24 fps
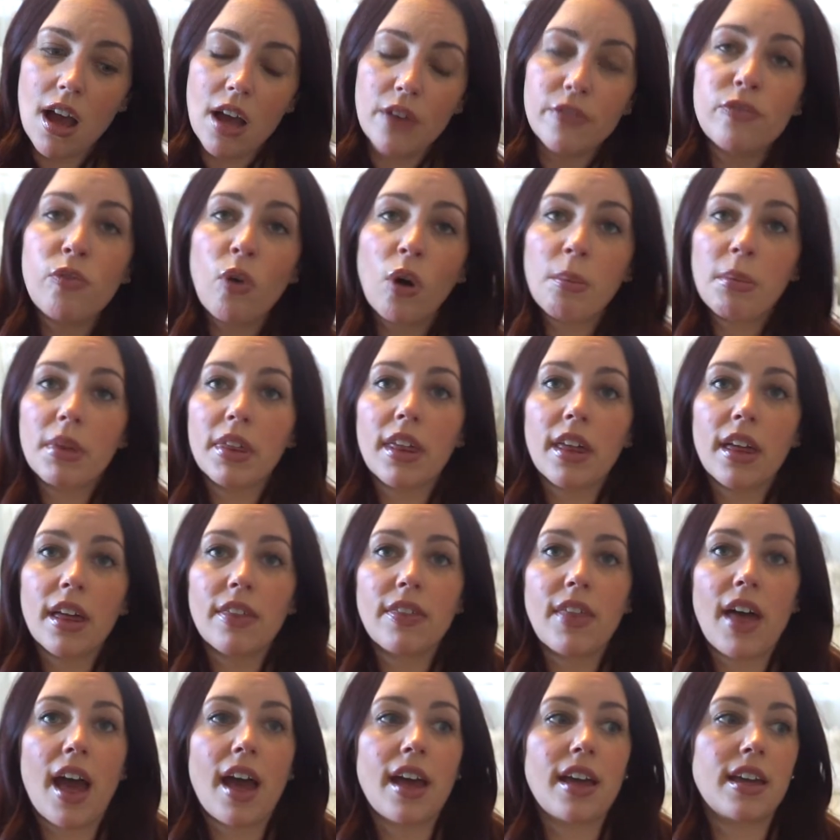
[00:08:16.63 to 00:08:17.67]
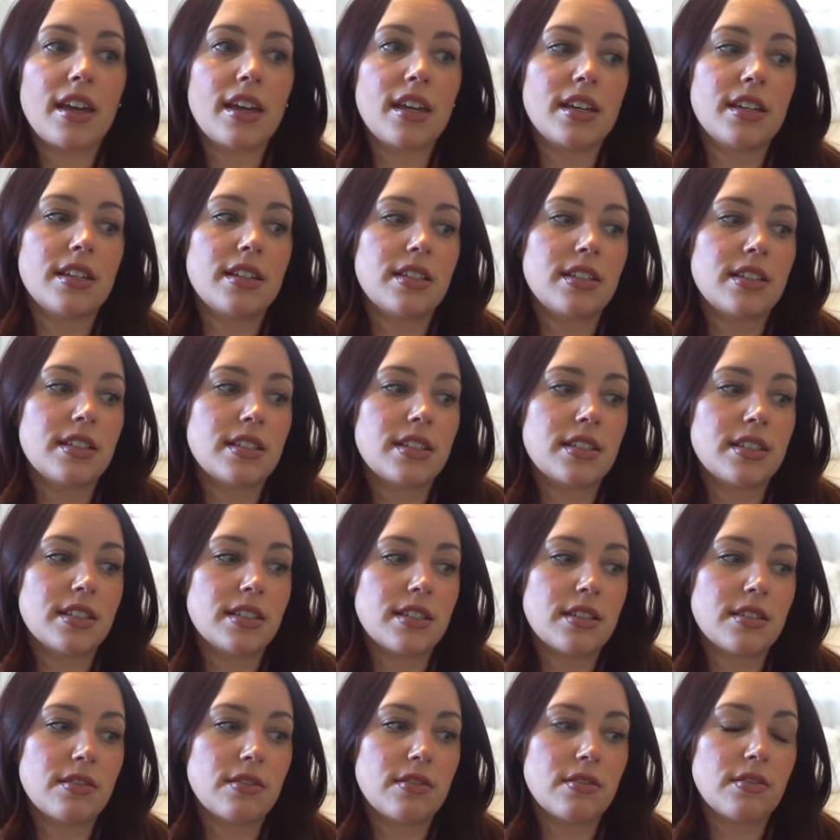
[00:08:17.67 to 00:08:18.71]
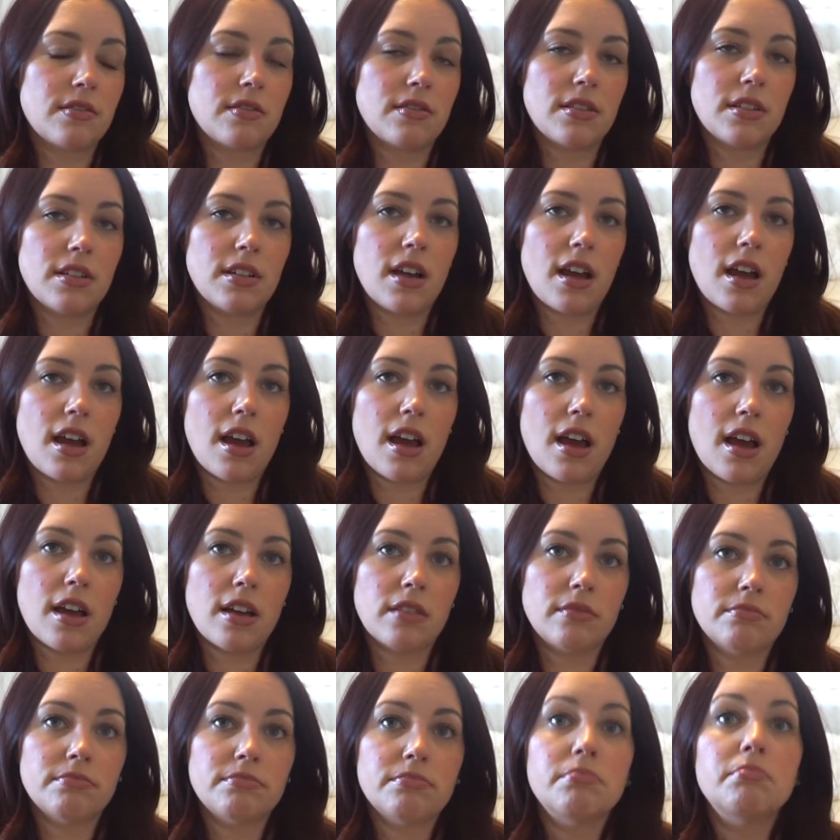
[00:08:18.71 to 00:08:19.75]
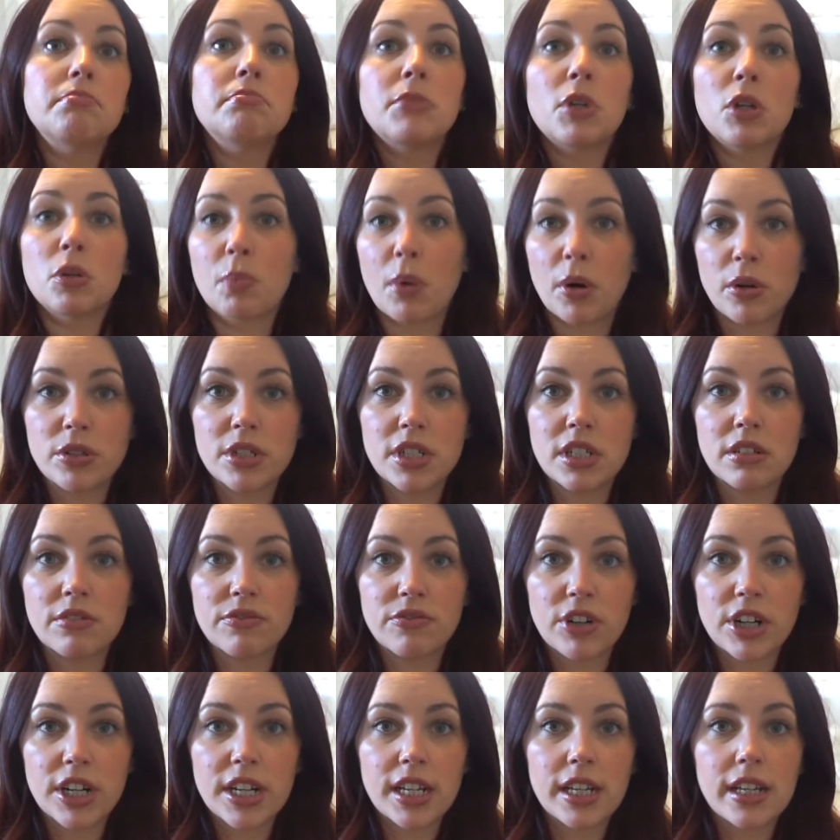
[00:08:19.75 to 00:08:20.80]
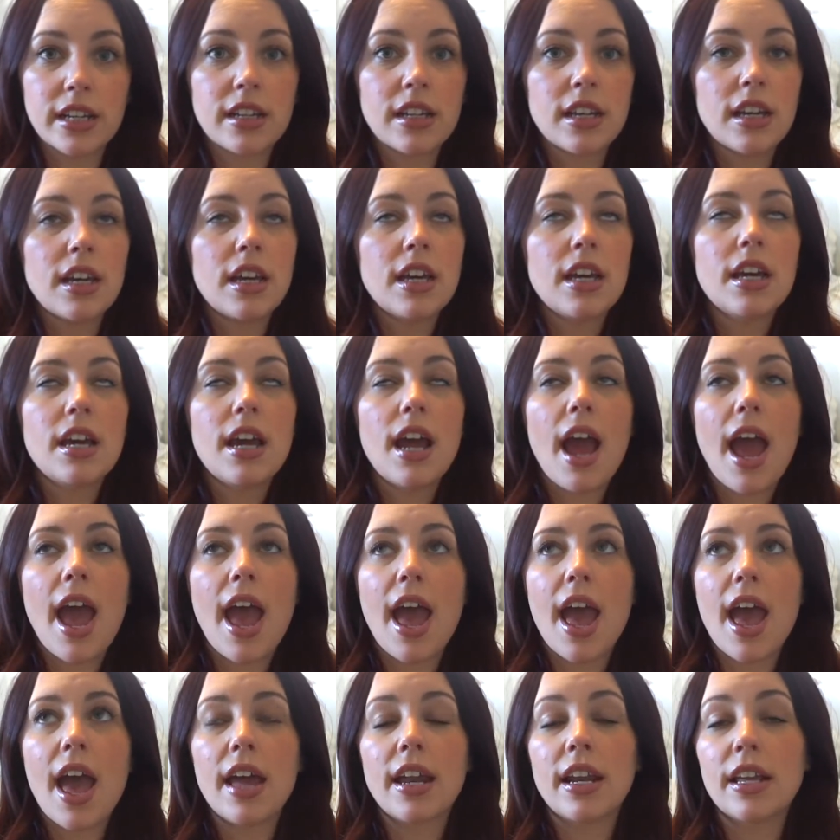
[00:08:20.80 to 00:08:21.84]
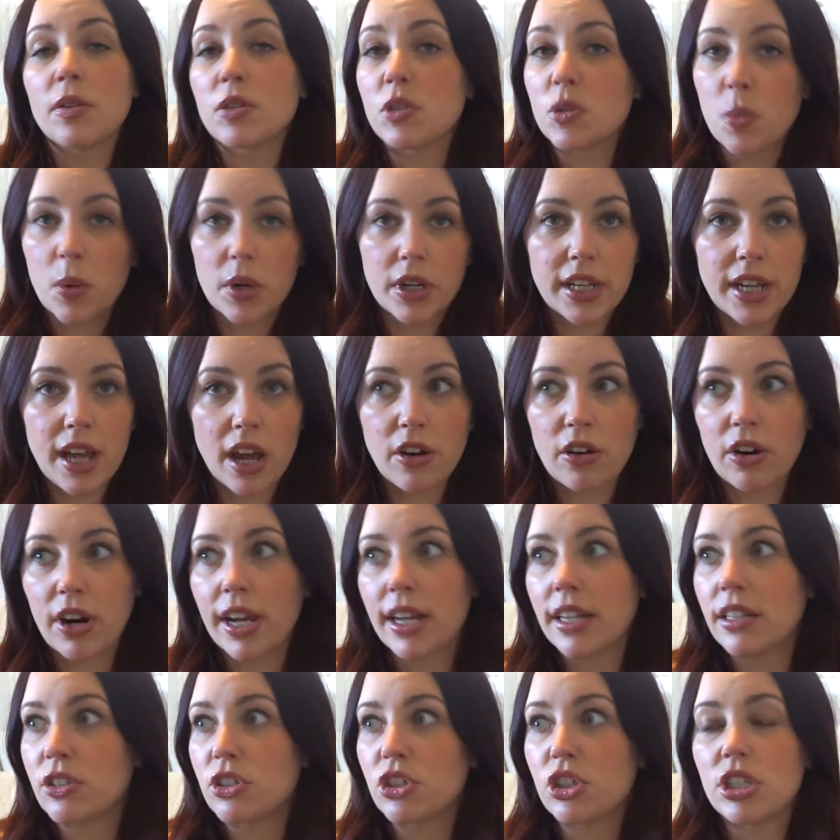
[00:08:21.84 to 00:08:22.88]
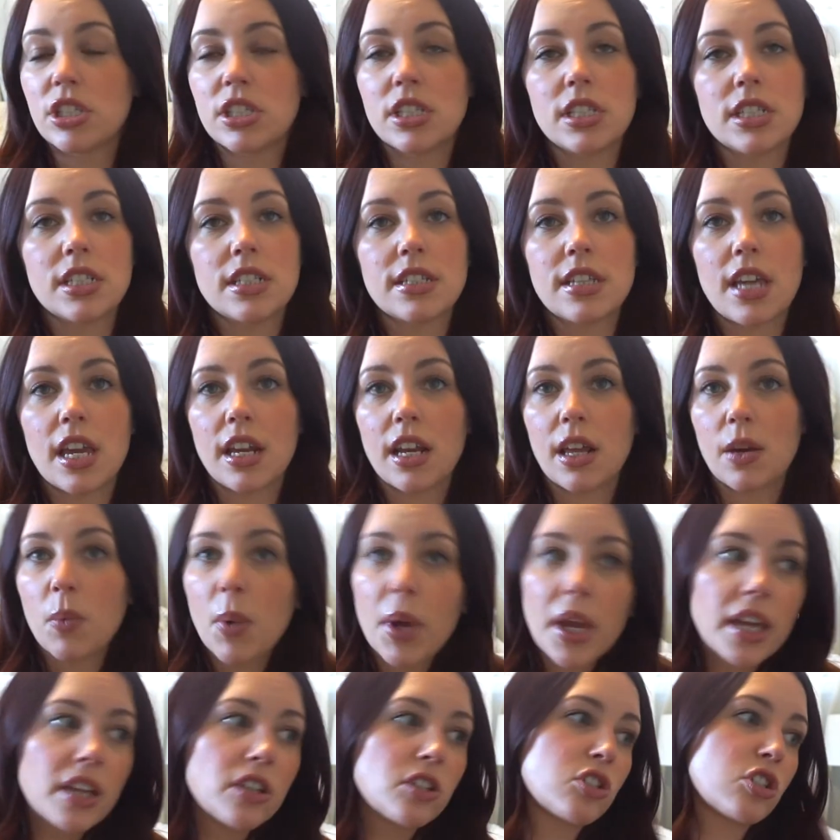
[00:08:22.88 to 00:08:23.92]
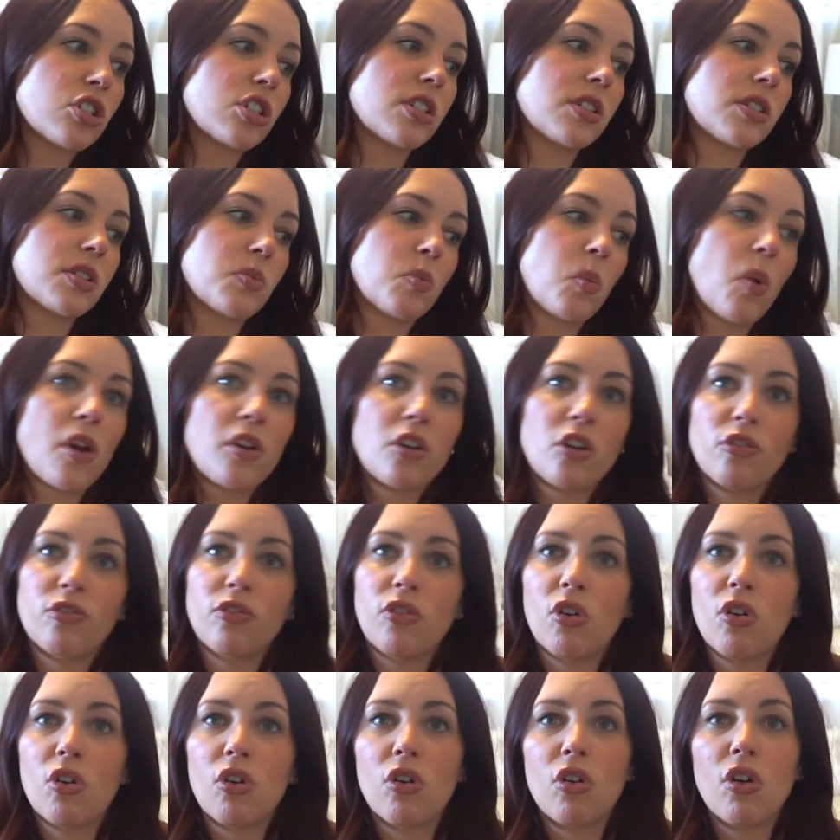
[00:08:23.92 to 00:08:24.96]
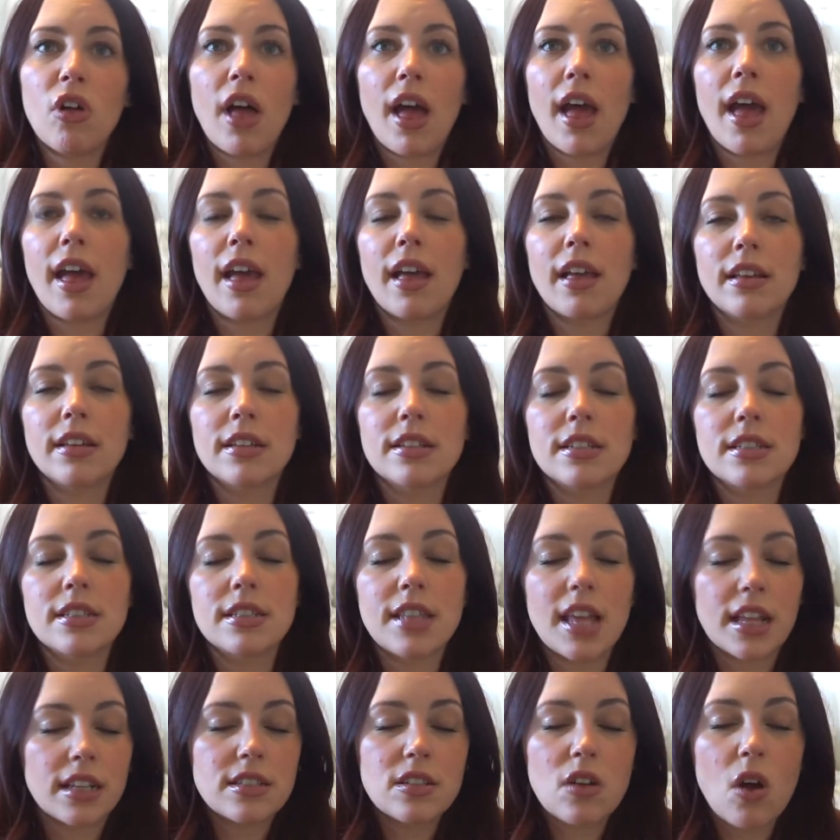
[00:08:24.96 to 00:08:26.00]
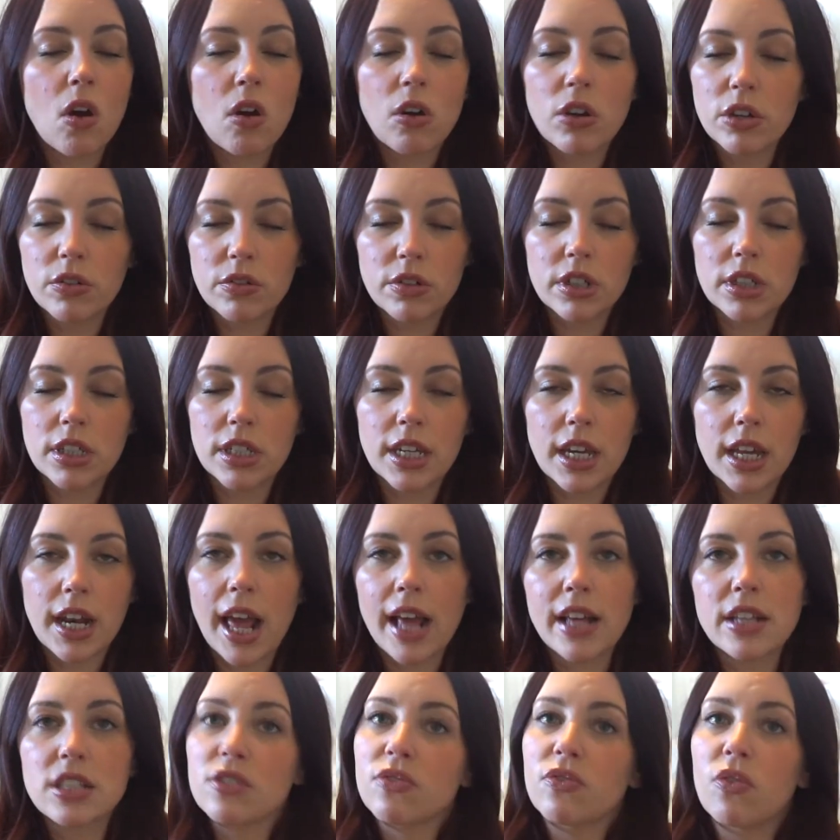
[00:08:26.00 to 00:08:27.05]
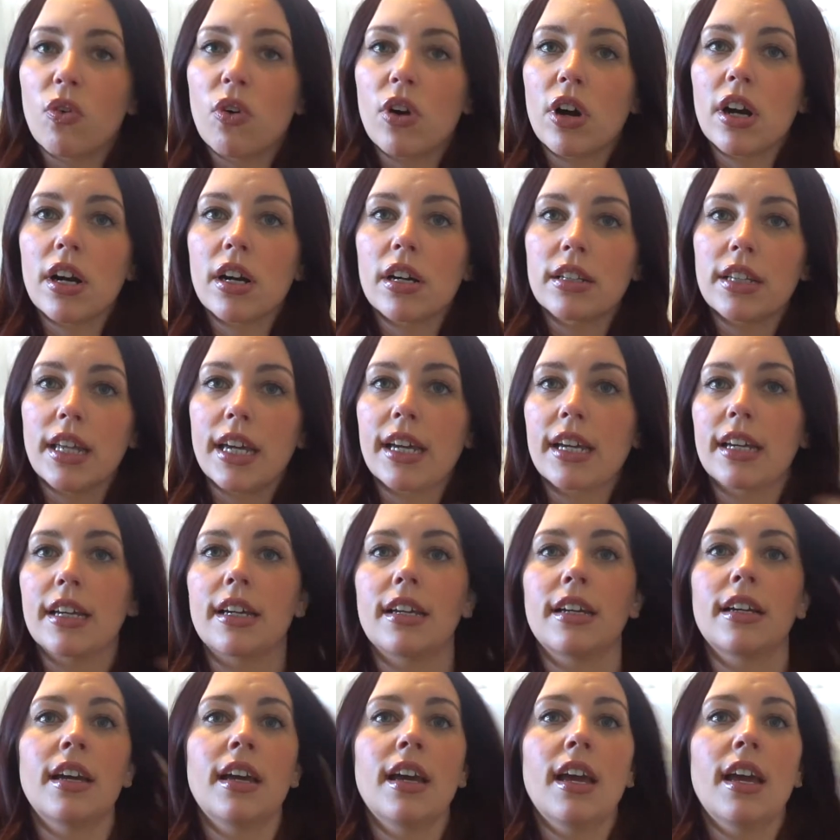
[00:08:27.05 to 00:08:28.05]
formula that is milk protein free, and it was working out great. She's gaining weight, she's wonderful, and that's all you really can ask for. Like,